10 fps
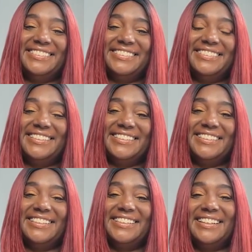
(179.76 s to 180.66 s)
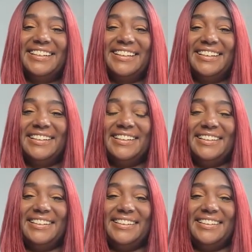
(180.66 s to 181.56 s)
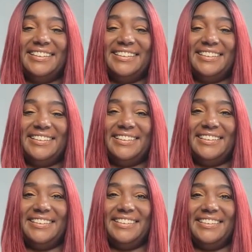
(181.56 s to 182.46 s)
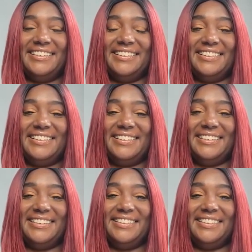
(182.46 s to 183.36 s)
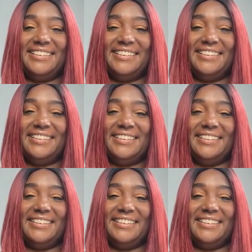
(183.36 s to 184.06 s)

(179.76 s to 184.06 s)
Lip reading: (silent)